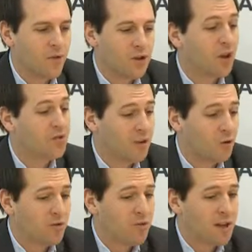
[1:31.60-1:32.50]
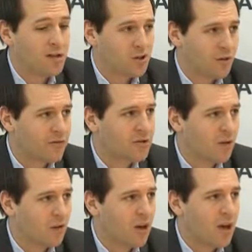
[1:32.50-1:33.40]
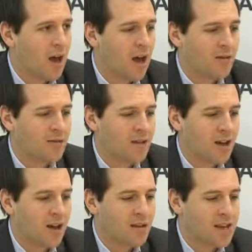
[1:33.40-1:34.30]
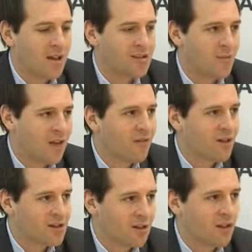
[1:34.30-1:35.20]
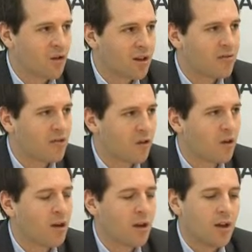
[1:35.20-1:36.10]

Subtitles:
content owner remains comfortable and gets the benefits that they're looking for.